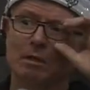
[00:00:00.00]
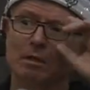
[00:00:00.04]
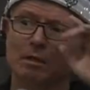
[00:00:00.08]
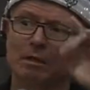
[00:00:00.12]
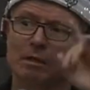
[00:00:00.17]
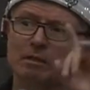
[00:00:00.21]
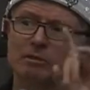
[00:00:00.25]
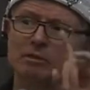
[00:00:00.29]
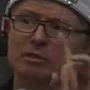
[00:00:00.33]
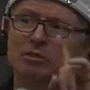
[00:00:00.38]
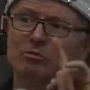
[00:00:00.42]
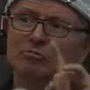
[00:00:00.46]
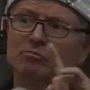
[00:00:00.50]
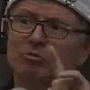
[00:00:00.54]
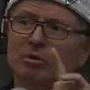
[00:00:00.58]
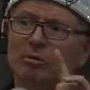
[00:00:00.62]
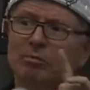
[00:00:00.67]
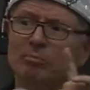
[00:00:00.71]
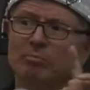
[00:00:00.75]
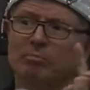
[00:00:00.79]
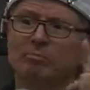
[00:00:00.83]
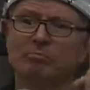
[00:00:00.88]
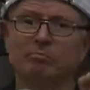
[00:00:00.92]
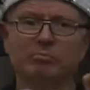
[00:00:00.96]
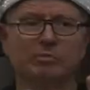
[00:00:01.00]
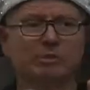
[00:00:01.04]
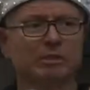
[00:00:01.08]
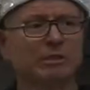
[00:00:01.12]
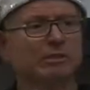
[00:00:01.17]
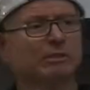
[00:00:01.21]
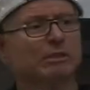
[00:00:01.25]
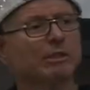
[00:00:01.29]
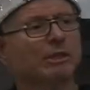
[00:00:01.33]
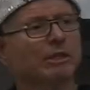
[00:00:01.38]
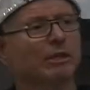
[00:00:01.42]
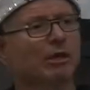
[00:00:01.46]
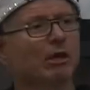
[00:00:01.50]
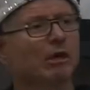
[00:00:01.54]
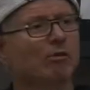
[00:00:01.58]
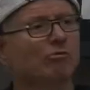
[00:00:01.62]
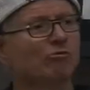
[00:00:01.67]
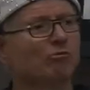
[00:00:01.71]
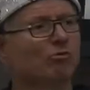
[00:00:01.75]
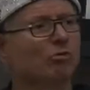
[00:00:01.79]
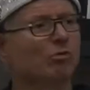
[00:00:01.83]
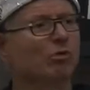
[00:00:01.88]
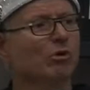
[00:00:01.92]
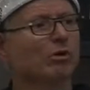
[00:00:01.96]
And I says, from this day
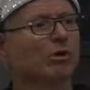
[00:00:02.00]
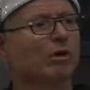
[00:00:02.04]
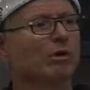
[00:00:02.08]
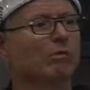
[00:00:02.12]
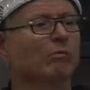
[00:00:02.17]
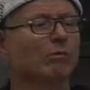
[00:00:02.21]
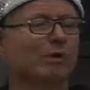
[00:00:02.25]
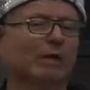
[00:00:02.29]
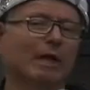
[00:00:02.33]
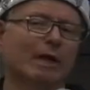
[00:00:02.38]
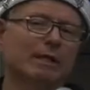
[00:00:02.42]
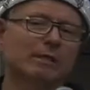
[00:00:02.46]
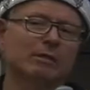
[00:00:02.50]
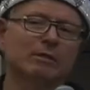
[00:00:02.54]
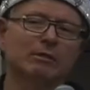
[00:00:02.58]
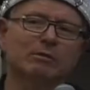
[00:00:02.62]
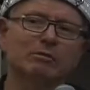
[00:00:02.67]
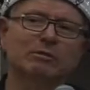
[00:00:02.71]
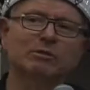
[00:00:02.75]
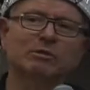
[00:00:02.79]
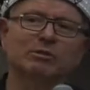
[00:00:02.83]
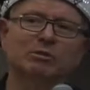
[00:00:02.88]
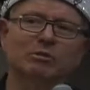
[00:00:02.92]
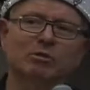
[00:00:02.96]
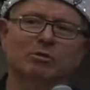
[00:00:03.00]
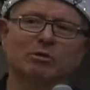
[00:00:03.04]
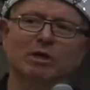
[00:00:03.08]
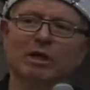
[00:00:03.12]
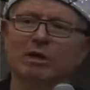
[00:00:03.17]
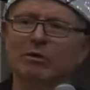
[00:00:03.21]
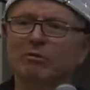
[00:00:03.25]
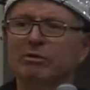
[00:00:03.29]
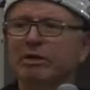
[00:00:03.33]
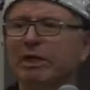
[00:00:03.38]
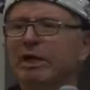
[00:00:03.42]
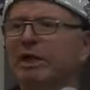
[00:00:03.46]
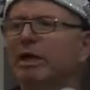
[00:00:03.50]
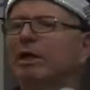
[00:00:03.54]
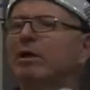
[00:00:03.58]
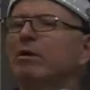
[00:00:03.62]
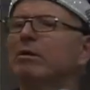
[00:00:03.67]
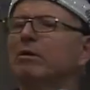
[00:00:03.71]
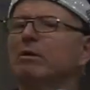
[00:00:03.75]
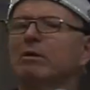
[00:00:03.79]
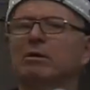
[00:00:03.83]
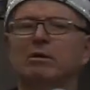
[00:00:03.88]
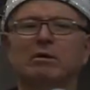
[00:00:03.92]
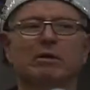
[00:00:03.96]
on forth, when I tell this story, I don't
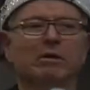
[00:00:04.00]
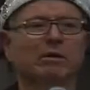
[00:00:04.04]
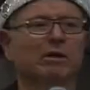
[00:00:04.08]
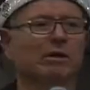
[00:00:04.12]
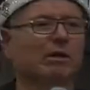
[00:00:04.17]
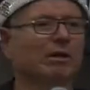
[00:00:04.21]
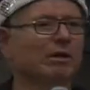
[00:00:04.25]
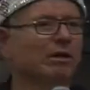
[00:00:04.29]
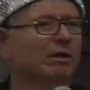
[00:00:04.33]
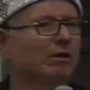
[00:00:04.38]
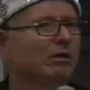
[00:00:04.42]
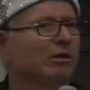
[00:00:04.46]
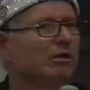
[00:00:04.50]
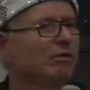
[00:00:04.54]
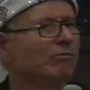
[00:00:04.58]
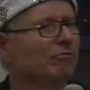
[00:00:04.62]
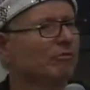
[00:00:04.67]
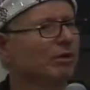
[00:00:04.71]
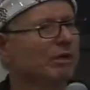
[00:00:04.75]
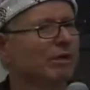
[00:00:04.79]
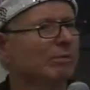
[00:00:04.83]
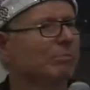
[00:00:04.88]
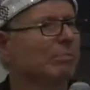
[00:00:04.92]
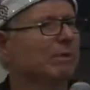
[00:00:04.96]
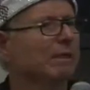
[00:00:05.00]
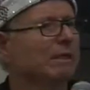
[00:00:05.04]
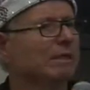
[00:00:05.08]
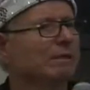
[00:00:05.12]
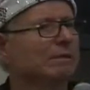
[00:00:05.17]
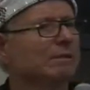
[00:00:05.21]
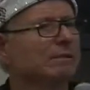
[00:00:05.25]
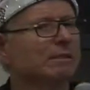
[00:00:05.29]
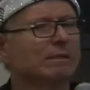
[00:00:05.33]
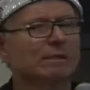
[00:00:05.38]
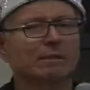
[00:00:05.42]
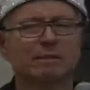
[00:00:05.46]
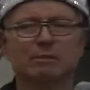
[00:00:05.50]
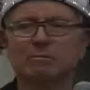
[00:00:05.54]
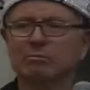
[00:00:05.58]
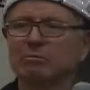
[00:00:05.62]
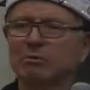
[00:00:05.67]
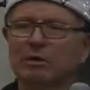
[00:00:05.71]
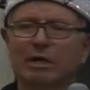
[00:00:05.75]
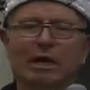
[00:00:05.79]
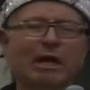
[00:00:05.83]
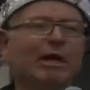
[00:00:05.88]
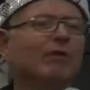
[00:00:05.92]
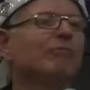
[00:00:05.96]
care if anybody says
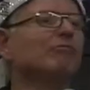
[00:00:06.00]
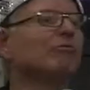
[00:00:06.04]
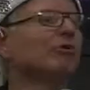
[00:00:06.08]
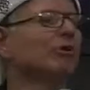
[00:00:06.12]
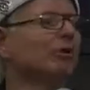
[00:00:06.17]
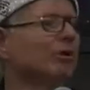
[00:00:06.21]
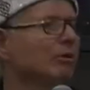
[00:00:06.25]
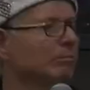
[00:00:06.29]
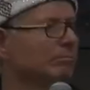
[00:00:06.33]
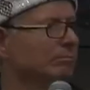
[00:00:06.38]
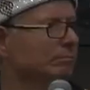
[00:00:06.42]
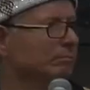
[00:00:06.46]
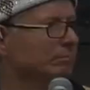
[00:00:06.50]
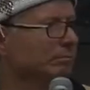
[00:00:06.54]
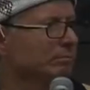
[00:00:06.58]
whatever.